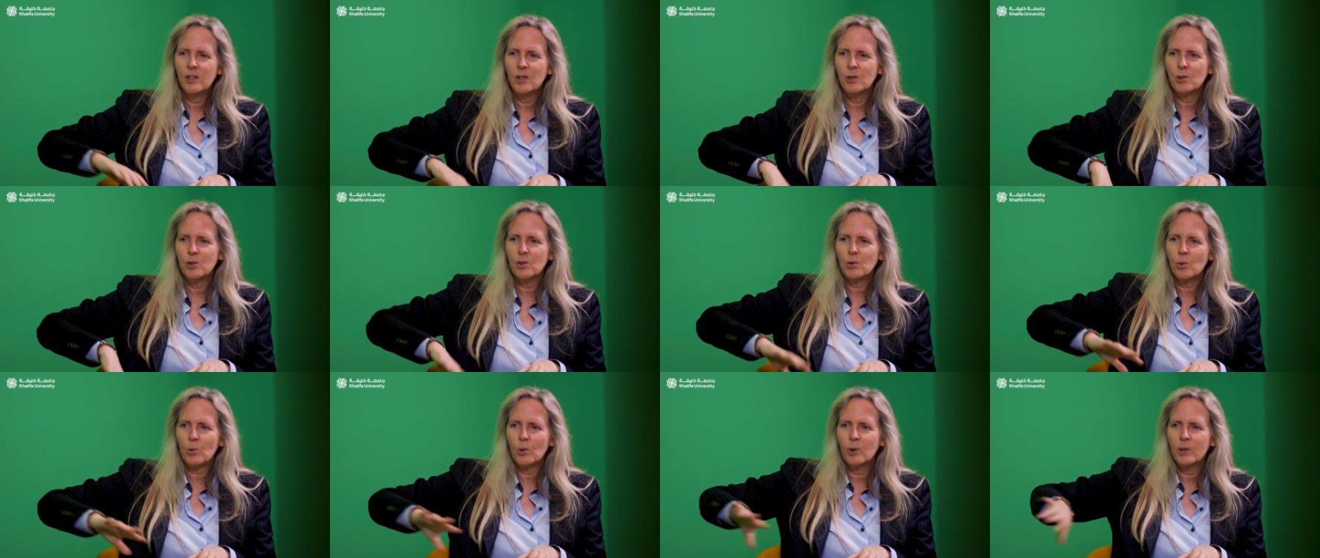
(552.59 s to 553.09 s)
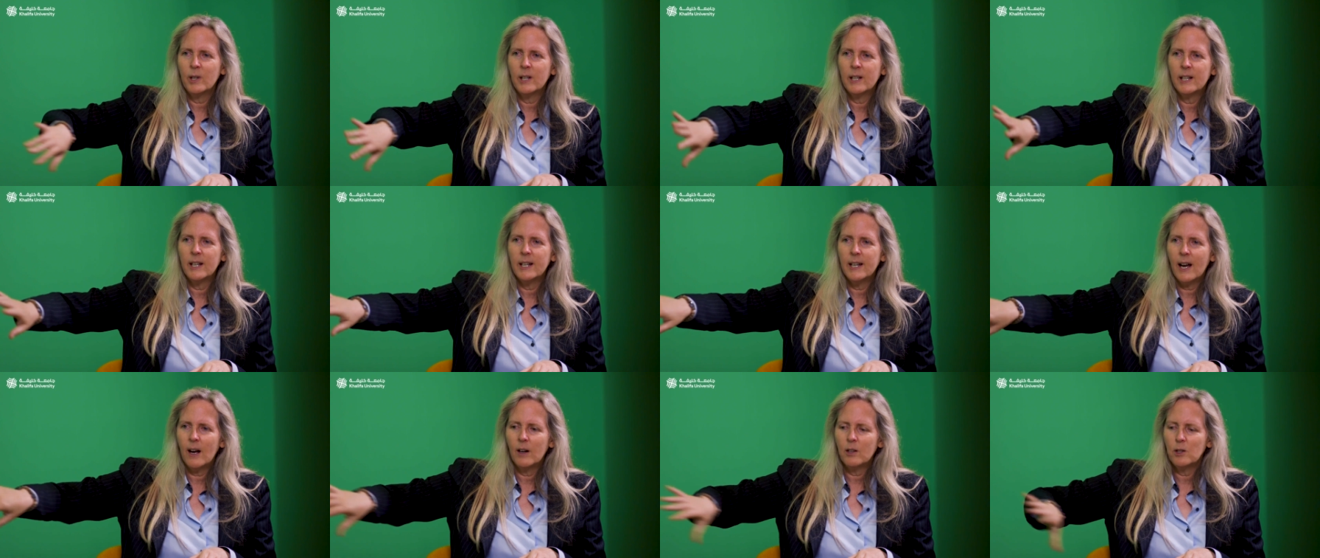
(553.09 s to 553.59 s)
you sorted
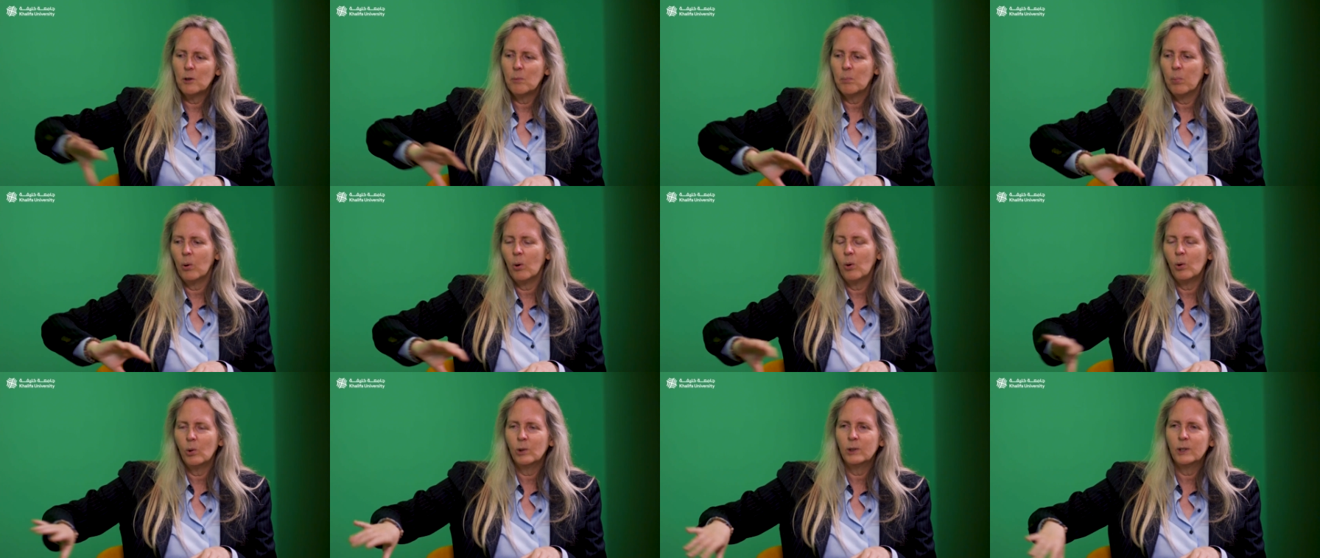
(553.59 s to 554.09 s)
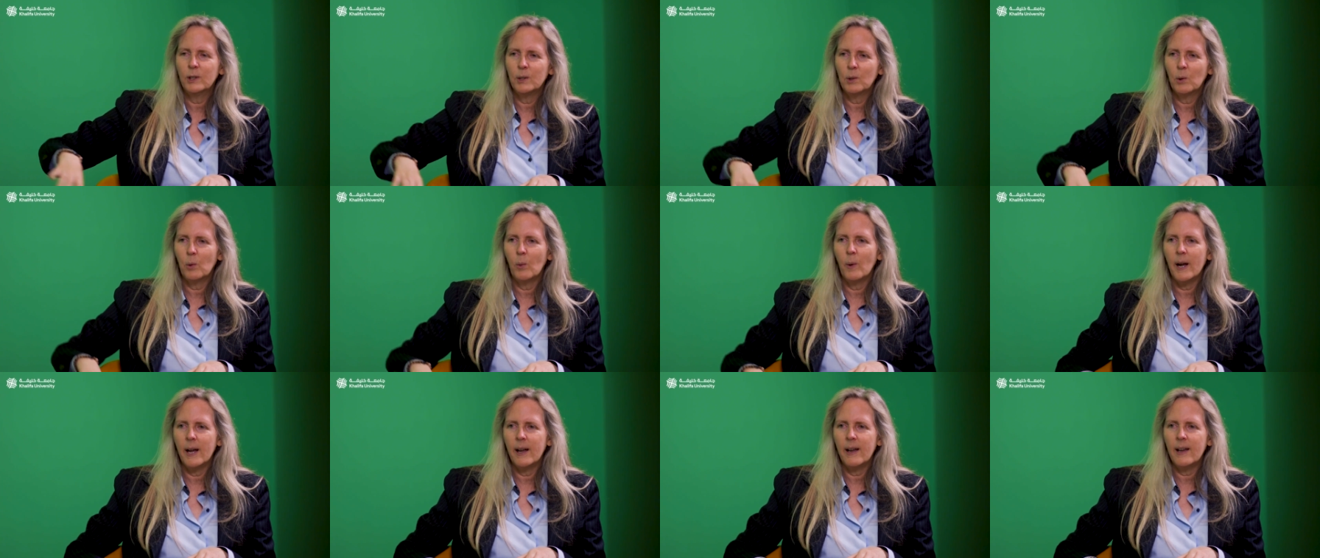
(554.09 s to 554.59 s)
it out, you pulled it
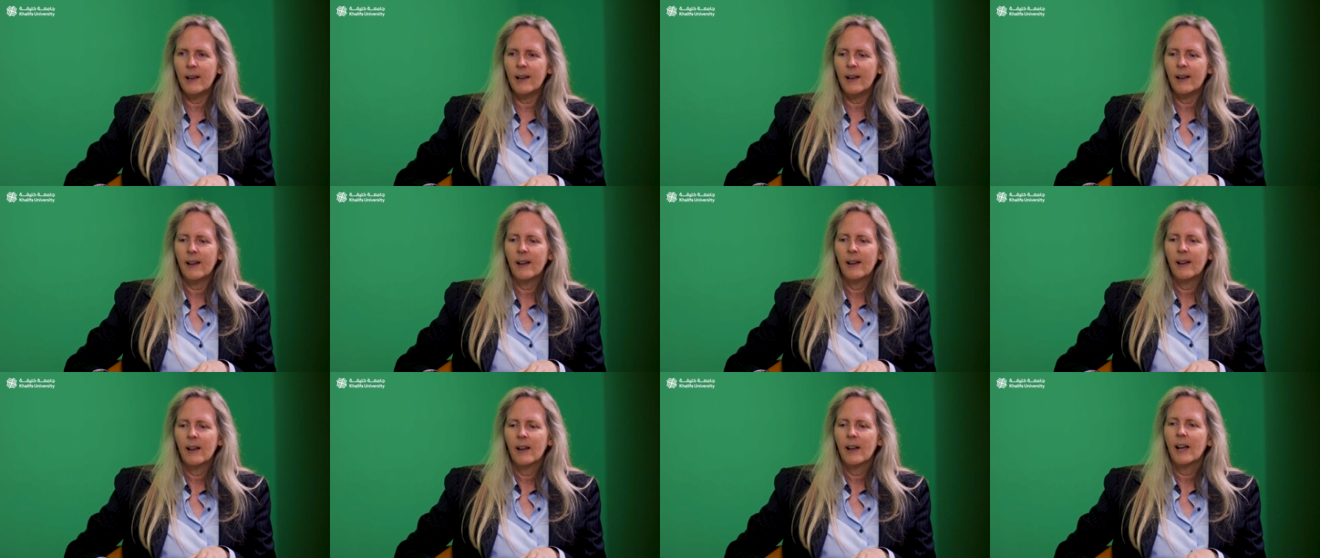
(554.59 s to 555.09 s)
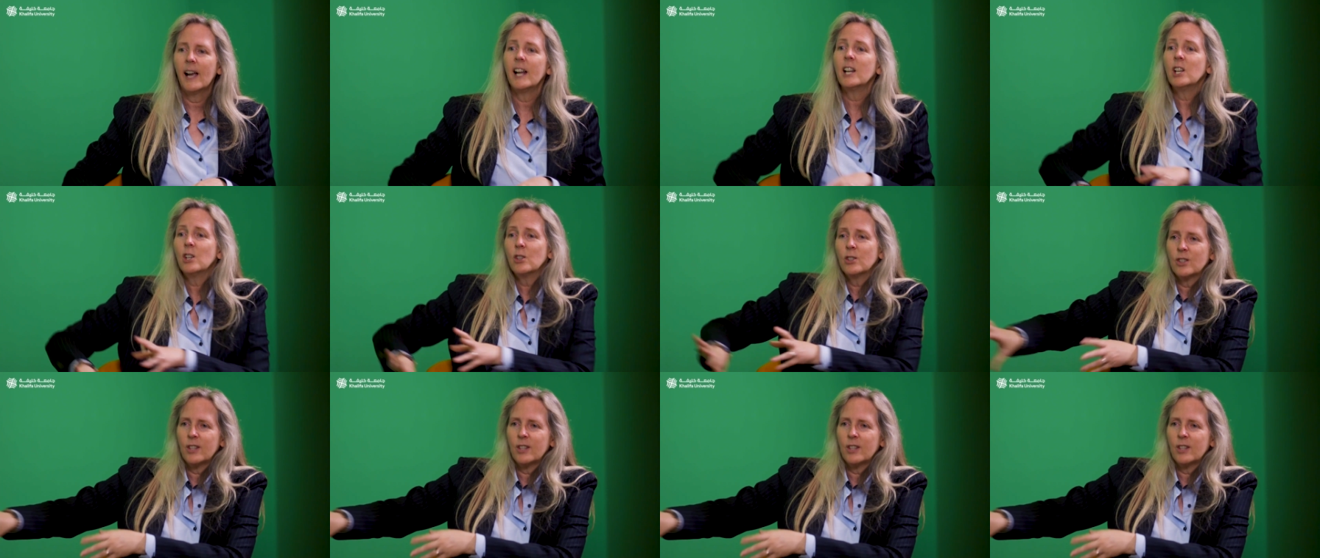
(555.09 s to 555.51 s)
away, and you